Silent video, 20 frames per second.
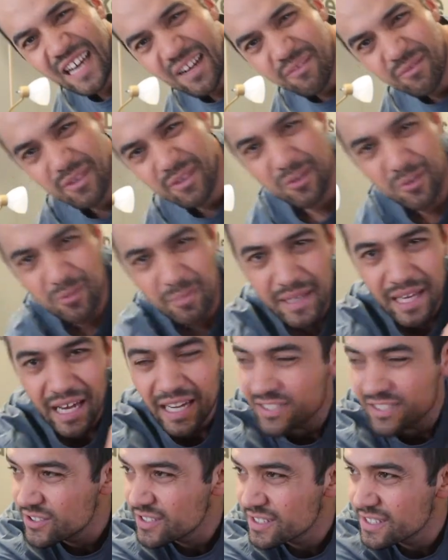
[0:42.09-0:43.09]
kind of a little bit.
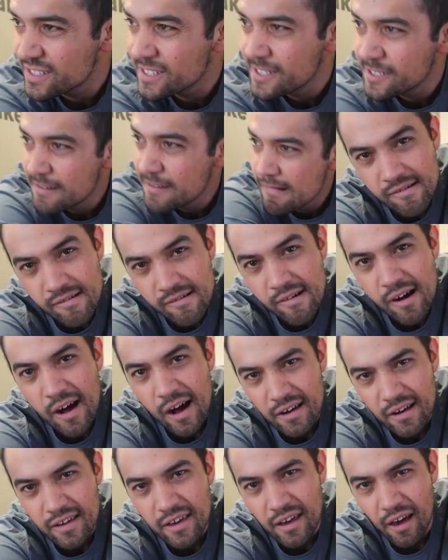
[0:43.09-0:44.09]
I just
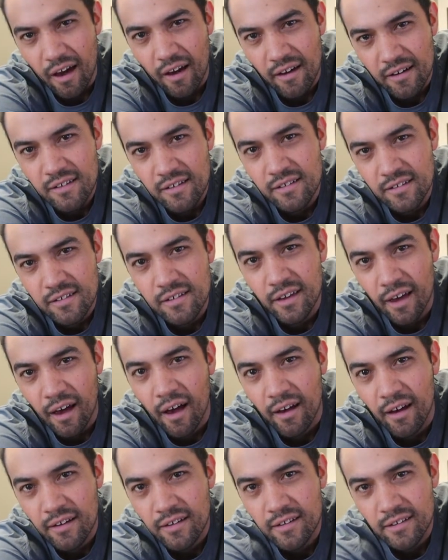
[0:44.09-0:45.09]
yeah.
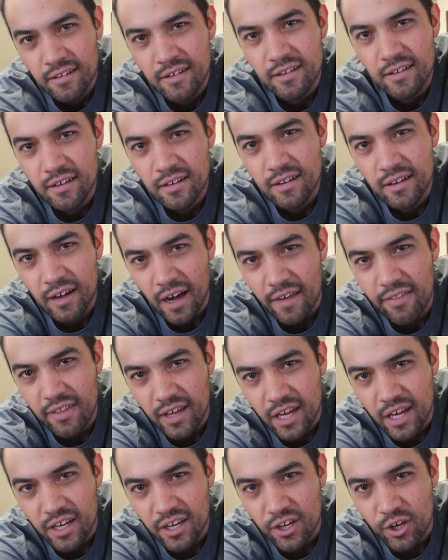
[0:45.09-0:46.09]
Yeah. I
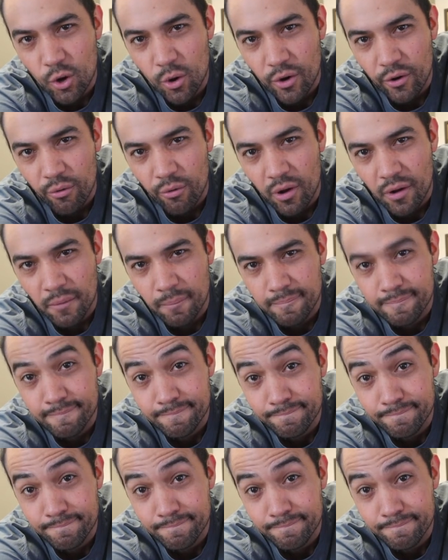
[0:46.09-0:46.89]
think I need to go on a run.